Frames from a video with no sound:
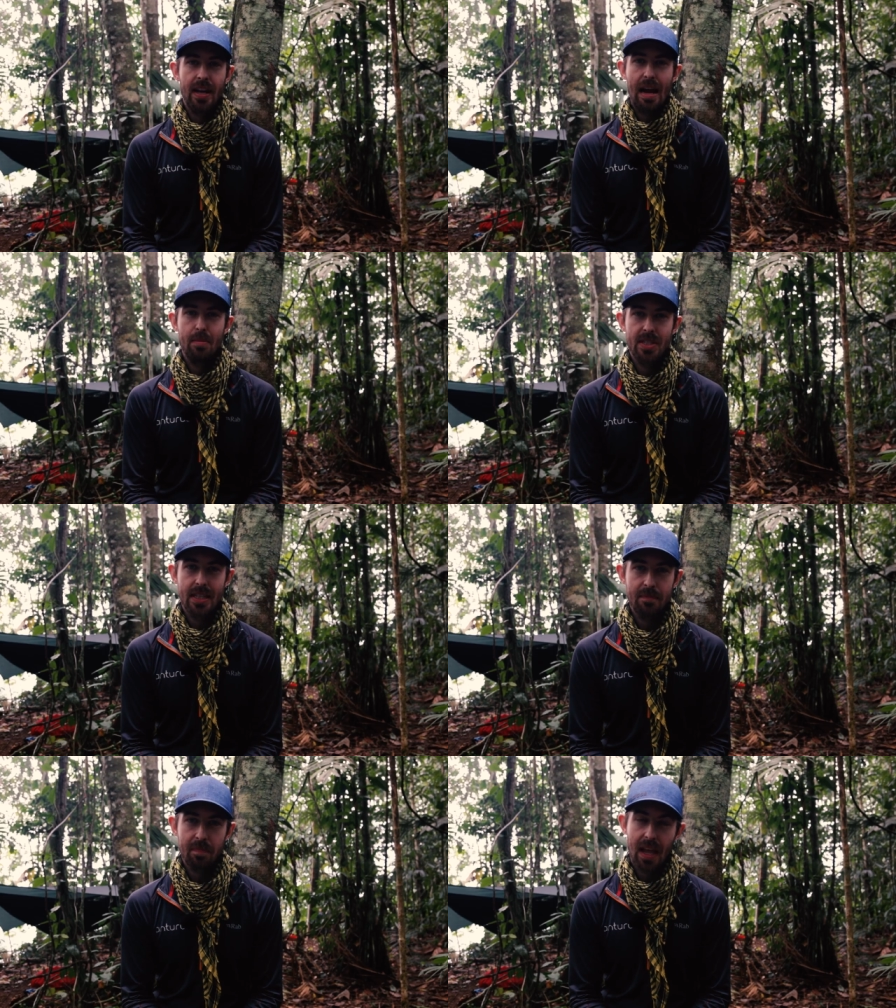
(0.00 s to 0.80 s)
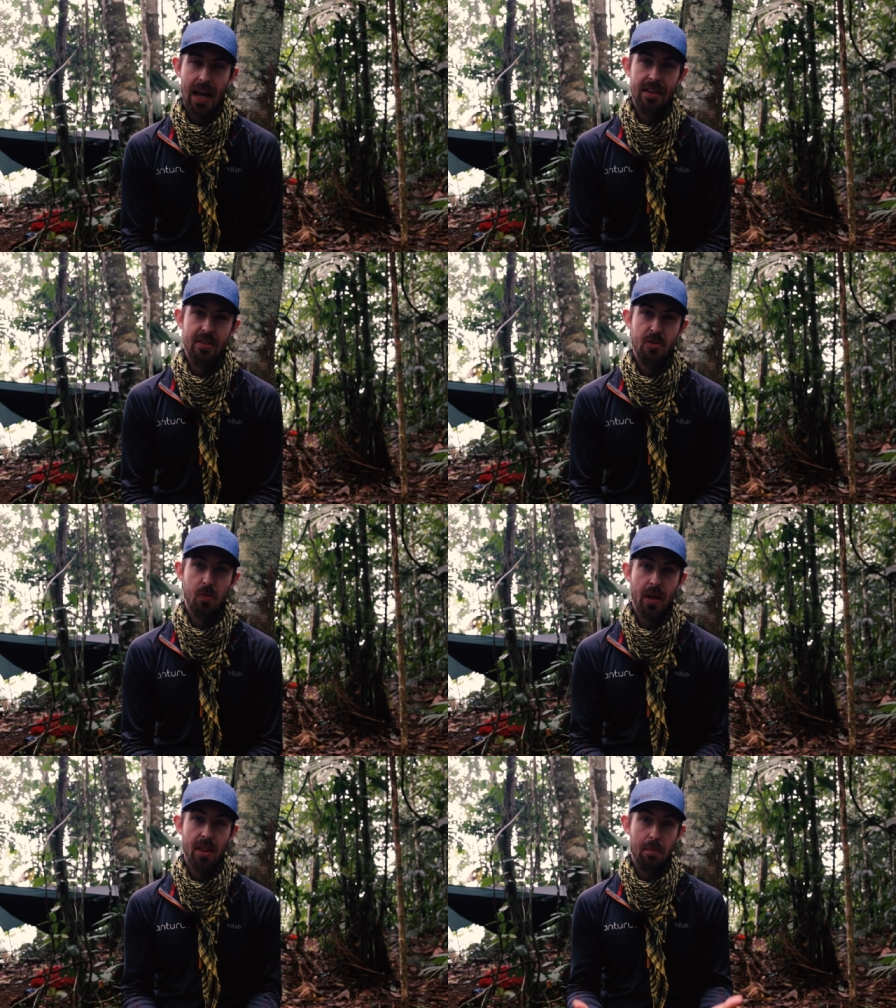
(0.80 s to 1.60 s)
Amazon, and
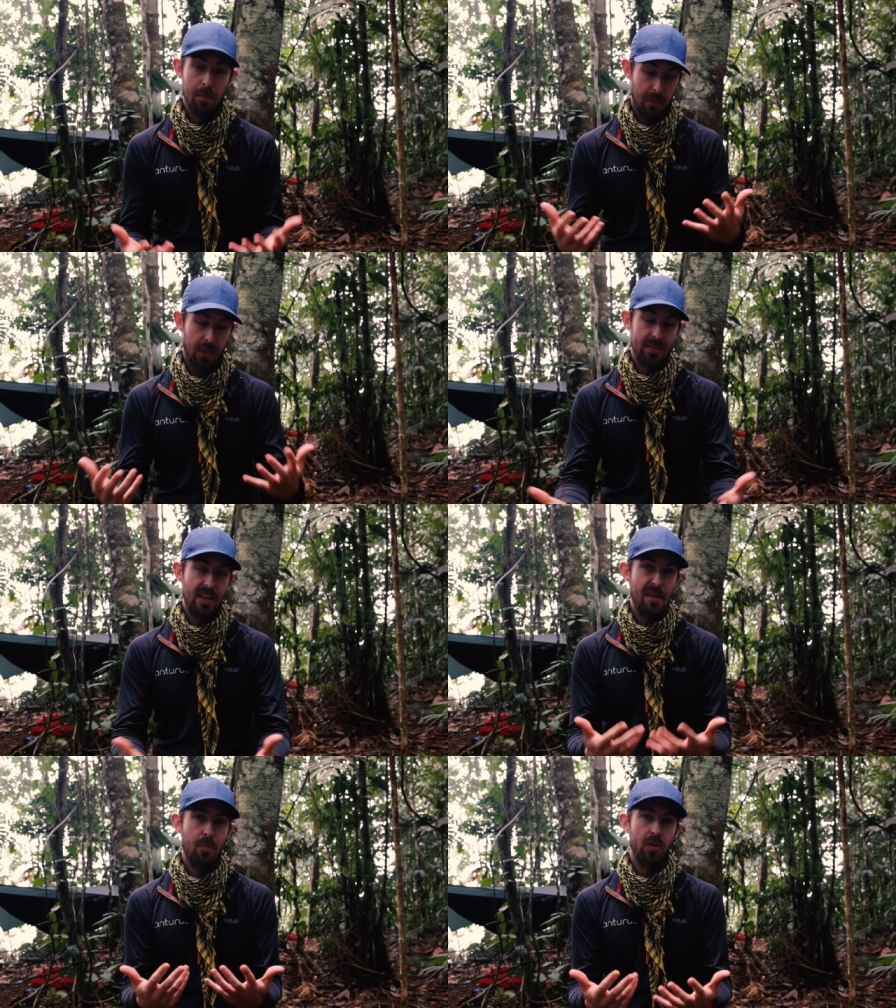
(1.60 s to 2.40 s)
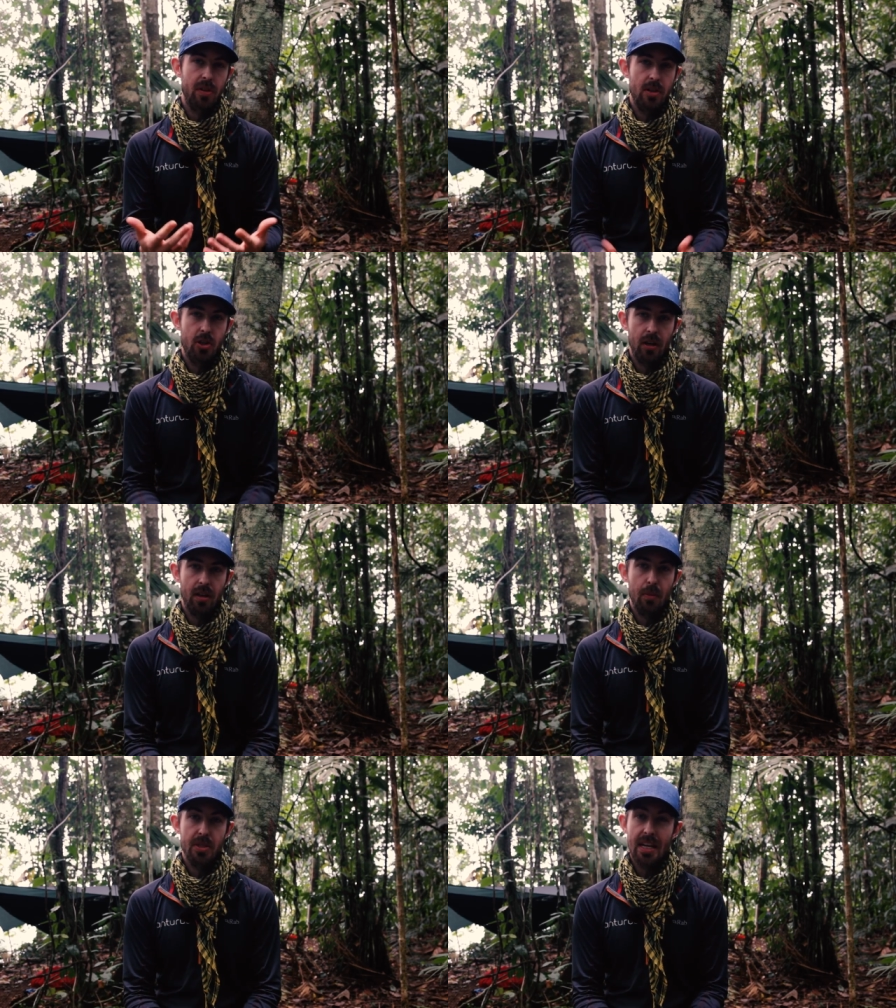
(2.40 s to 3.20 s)
one of the things that I brought to the
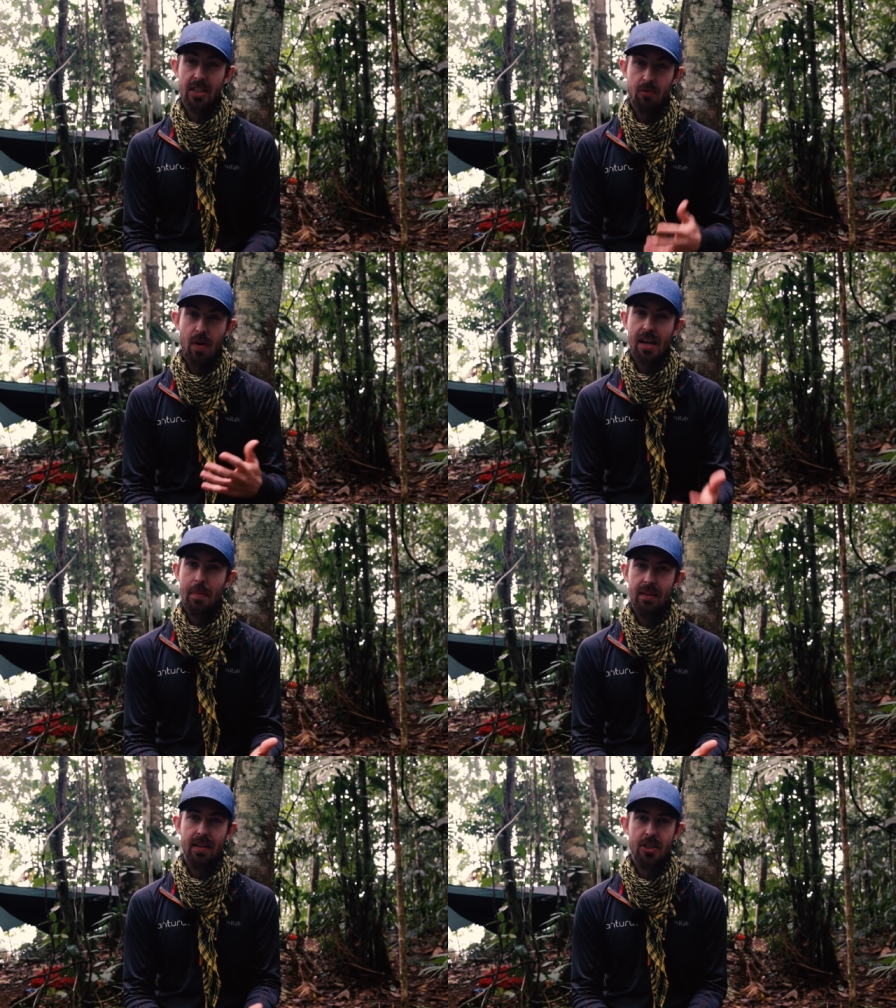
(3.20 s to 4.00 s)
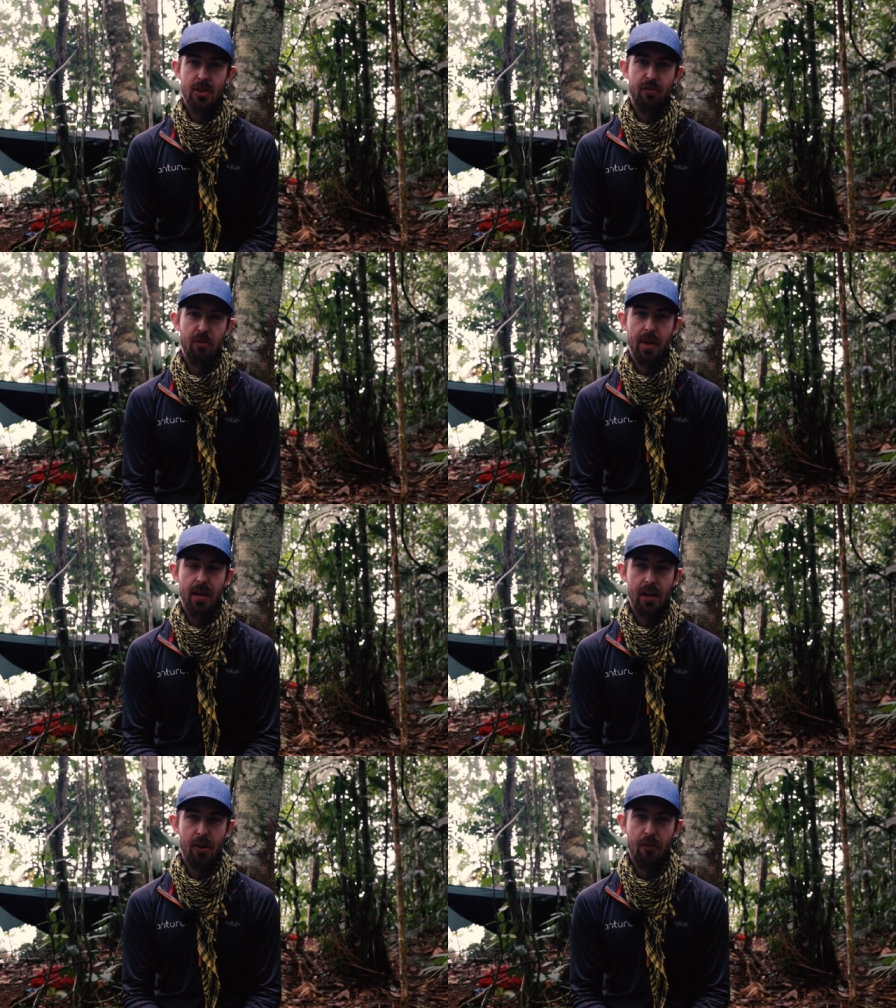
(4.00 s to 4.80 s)
jungle that was actually a recommendation from a,
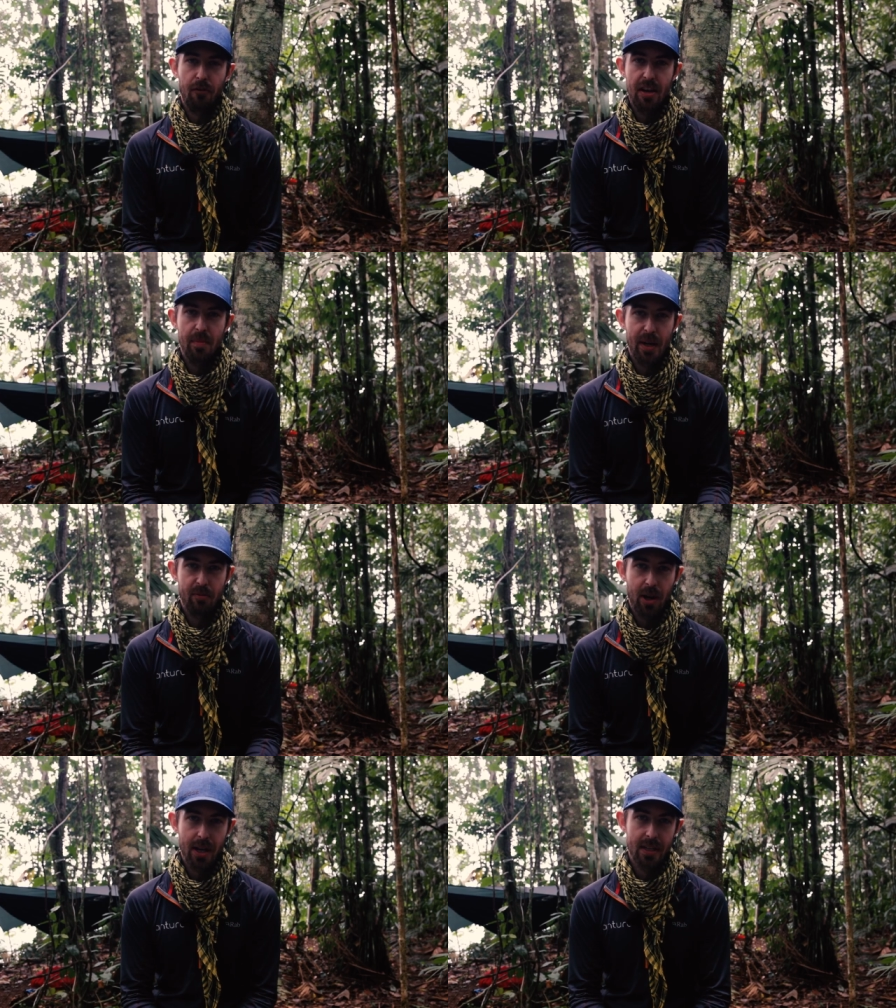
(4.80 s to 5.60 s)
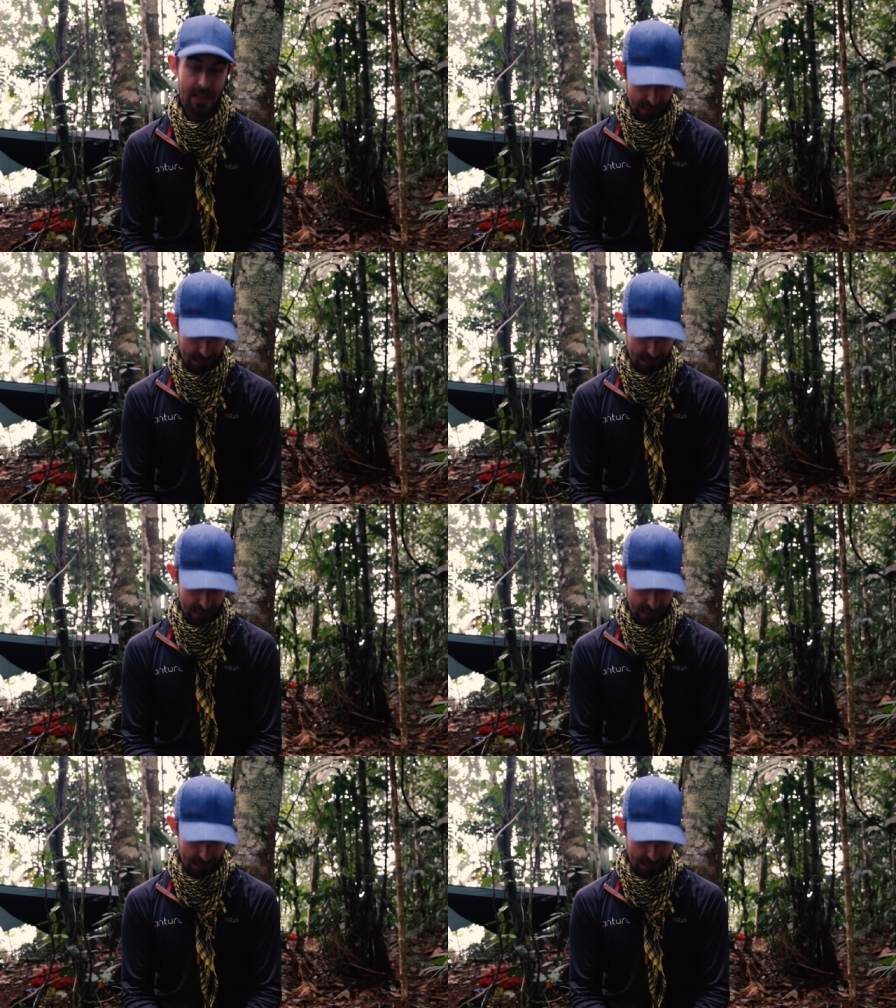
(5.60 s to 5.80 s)
a good friend of mine, Ryan,